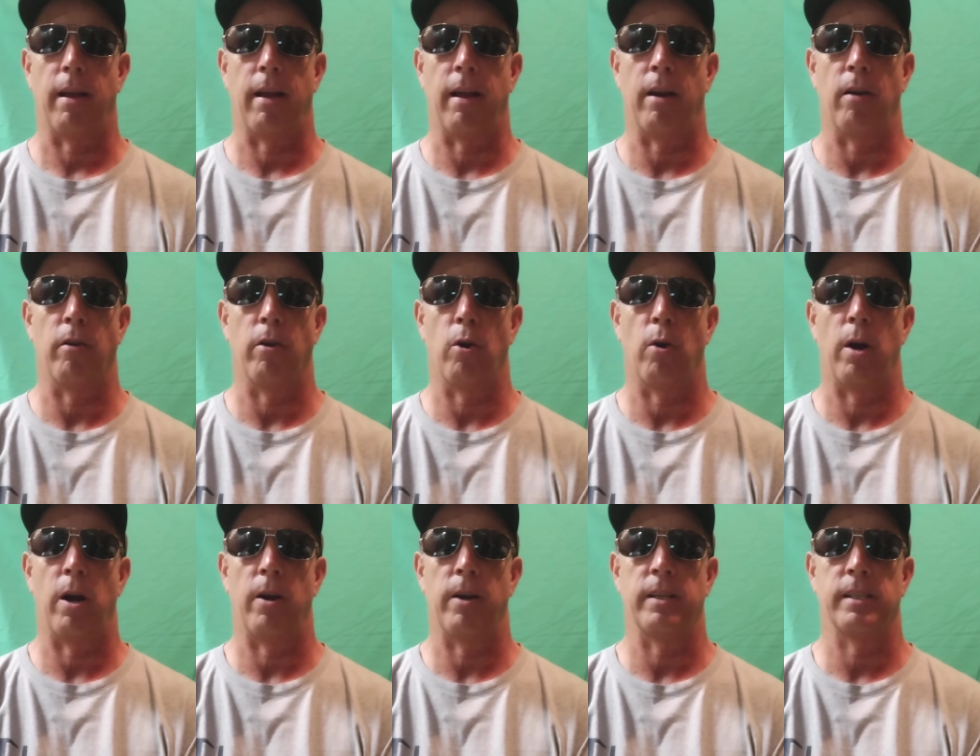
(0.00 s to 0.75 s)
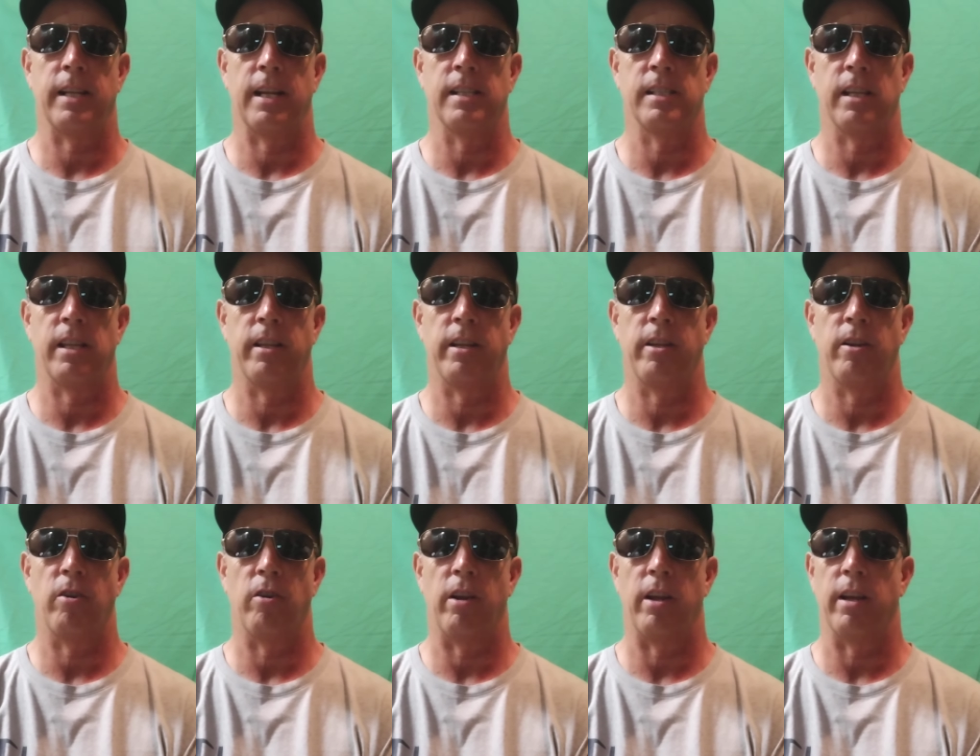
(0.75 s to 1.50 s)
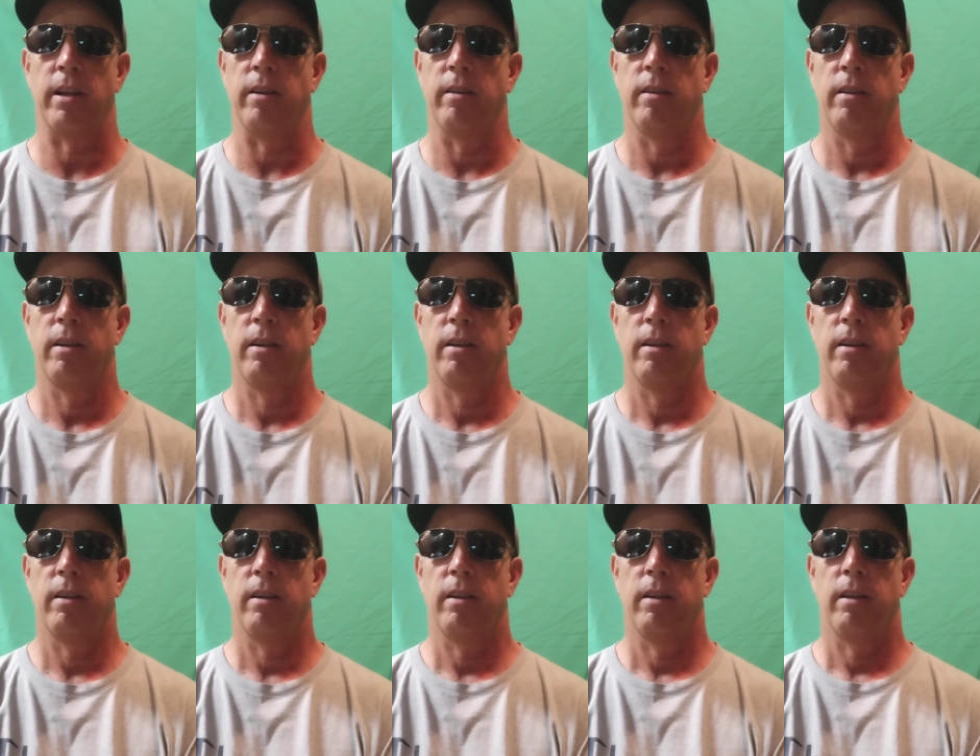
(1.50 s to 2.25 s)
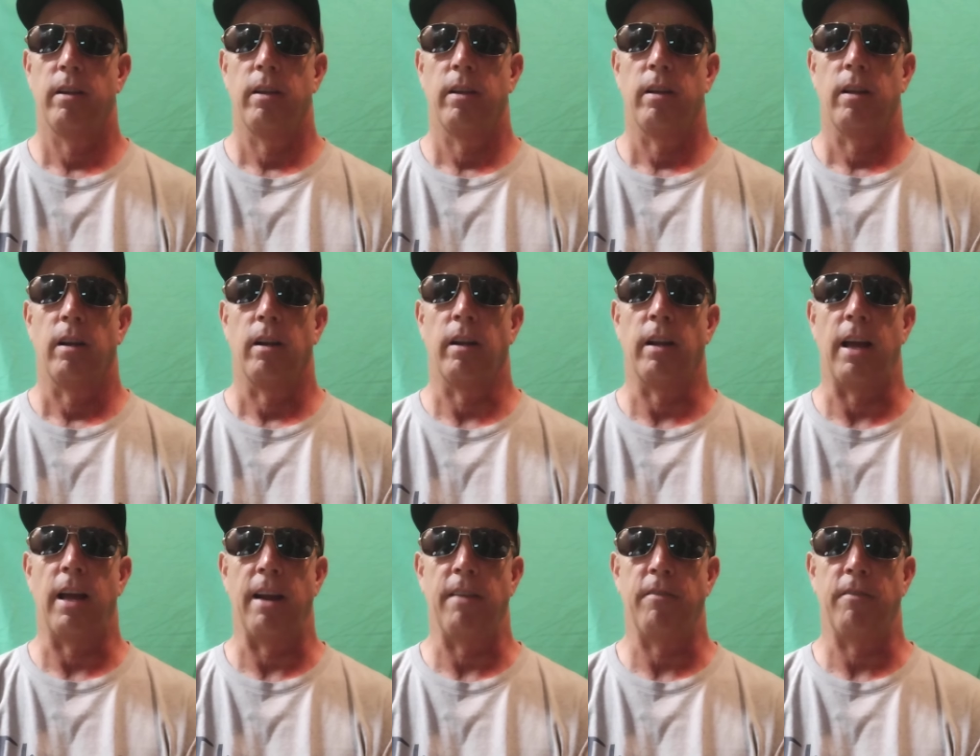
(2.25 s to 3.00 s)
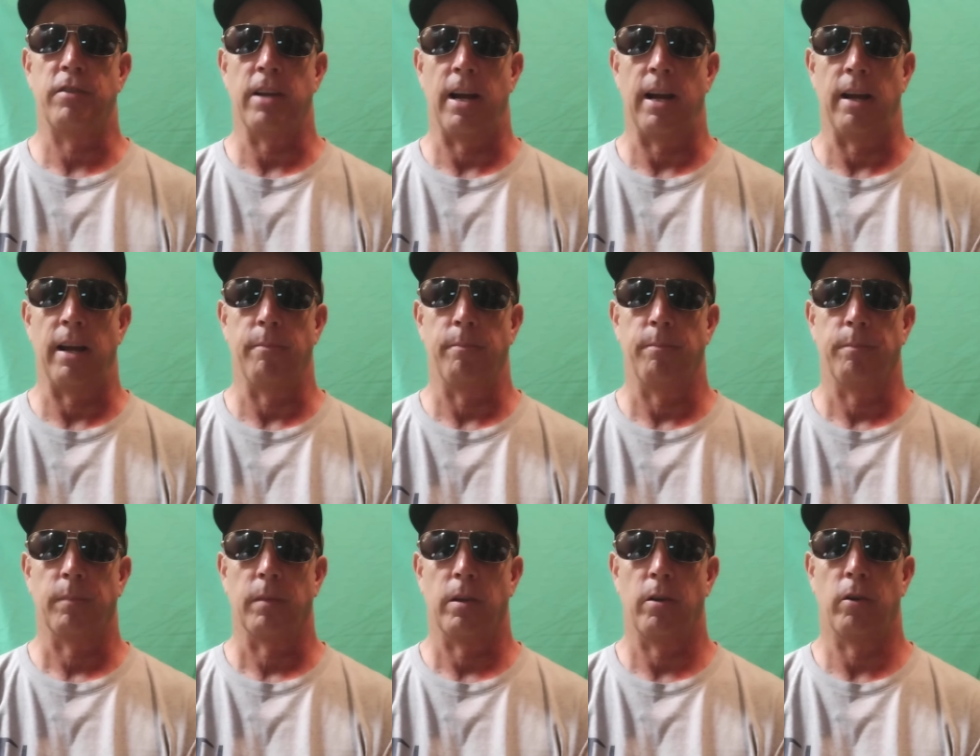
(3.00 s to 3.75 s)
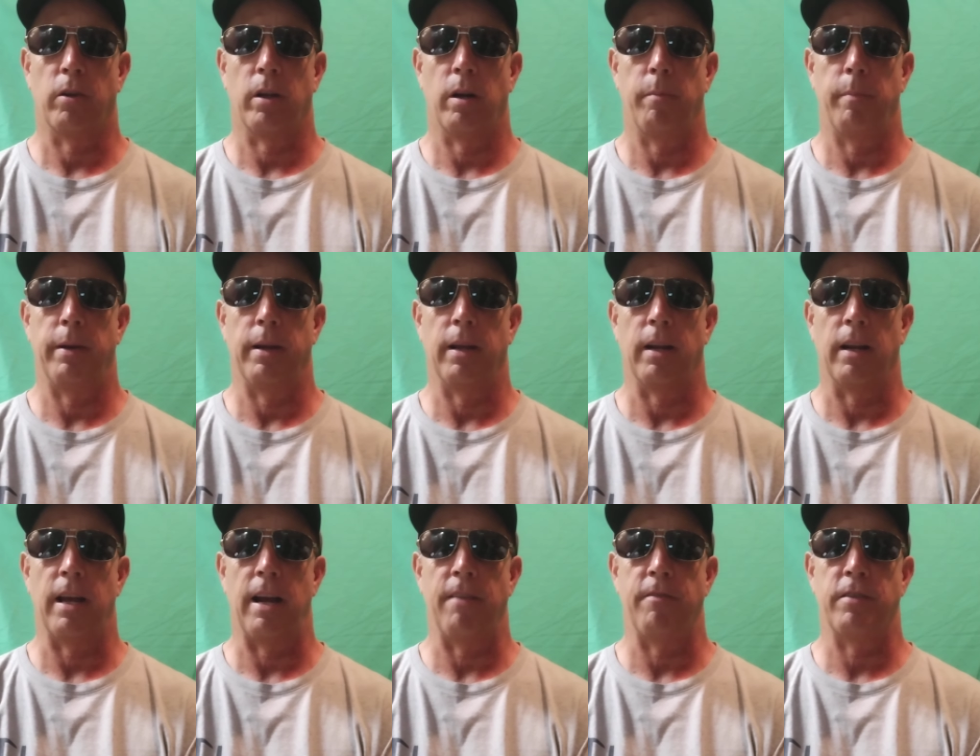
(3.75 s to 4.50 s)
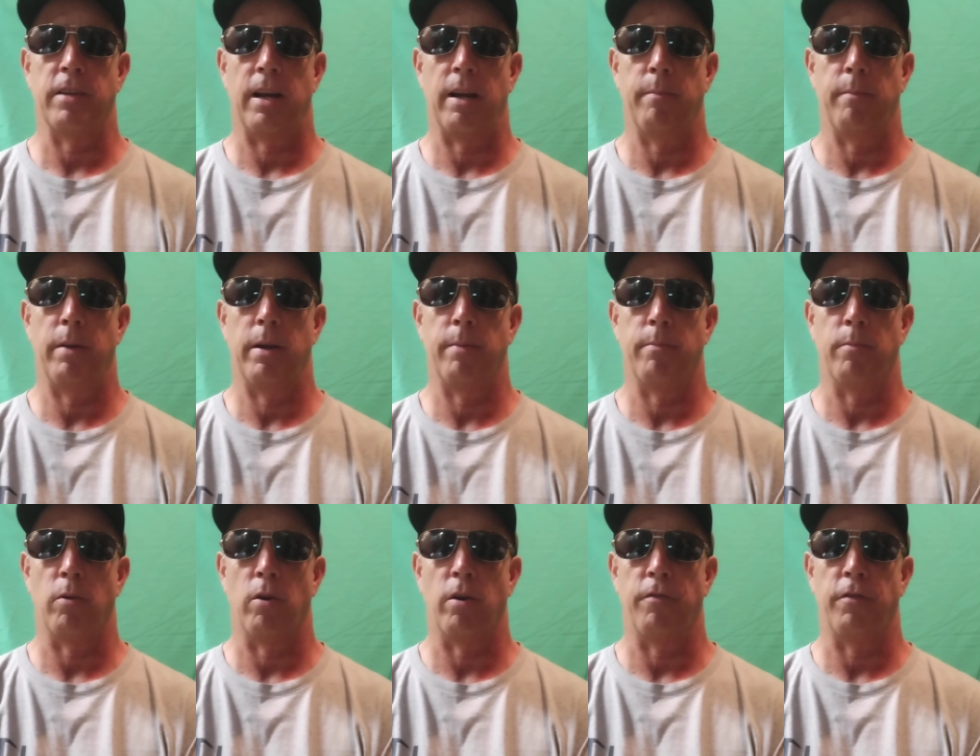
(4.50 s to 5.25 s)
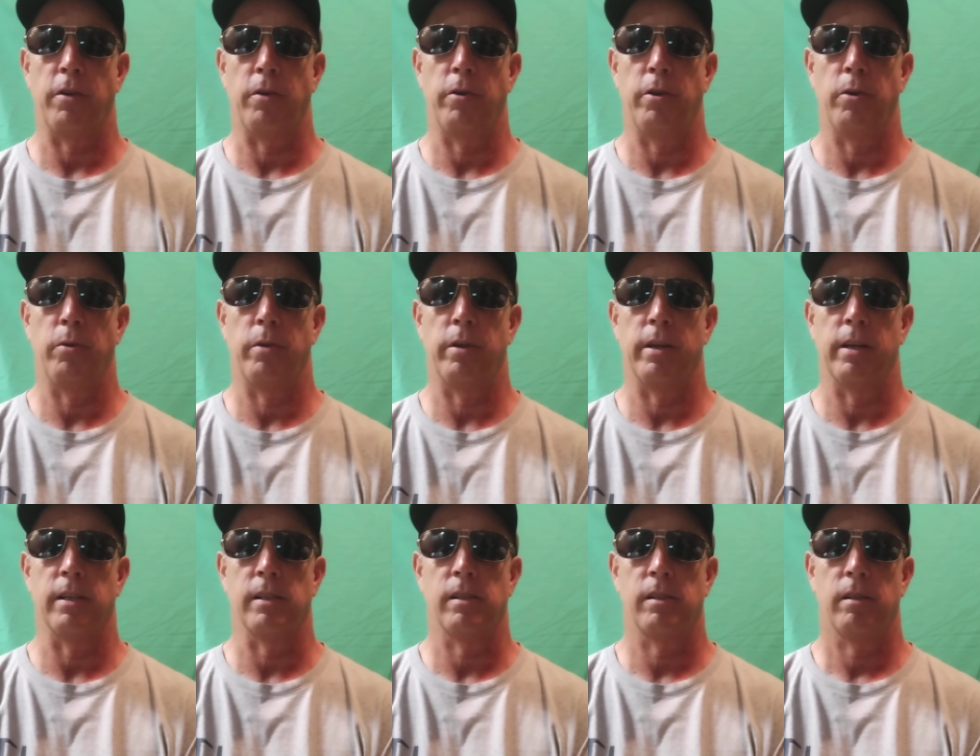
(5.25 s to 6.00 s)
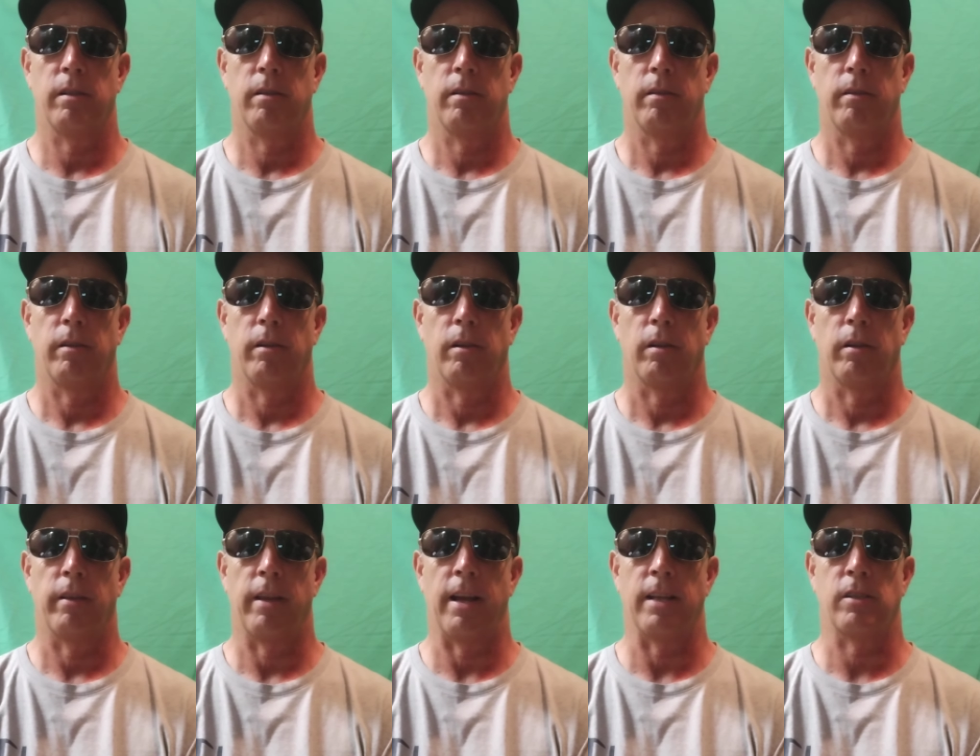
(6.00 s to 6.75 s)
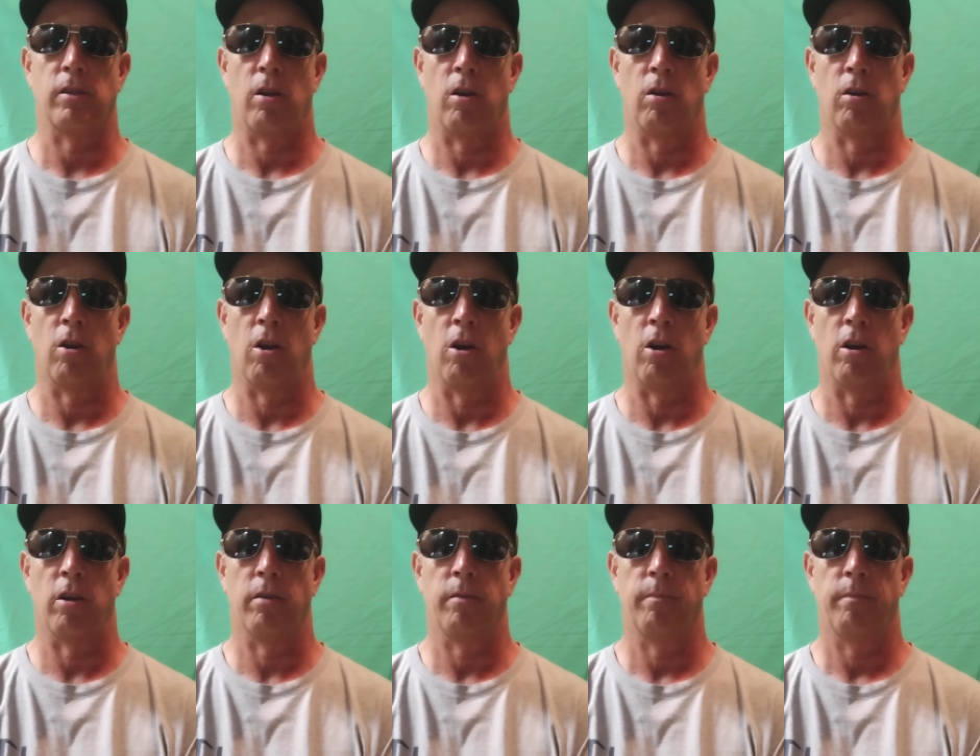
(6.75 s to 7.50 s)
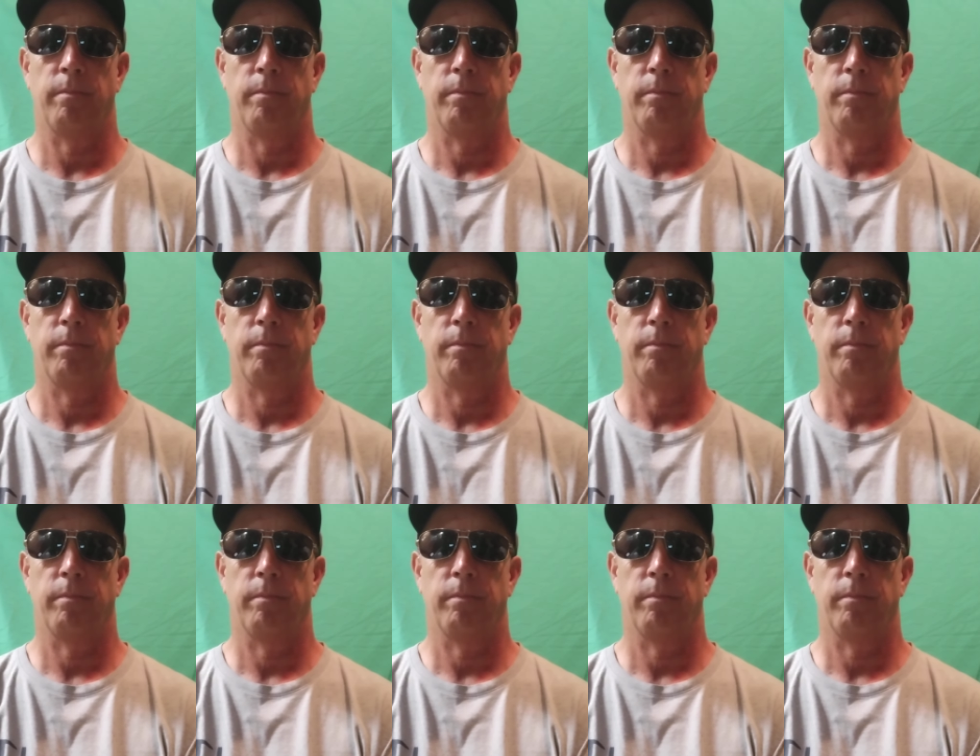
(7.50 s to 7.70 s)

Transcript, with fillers: I don't know how he stays on the internet. Lifetime. You're gonna be a lifetime member if you do this. That's all gone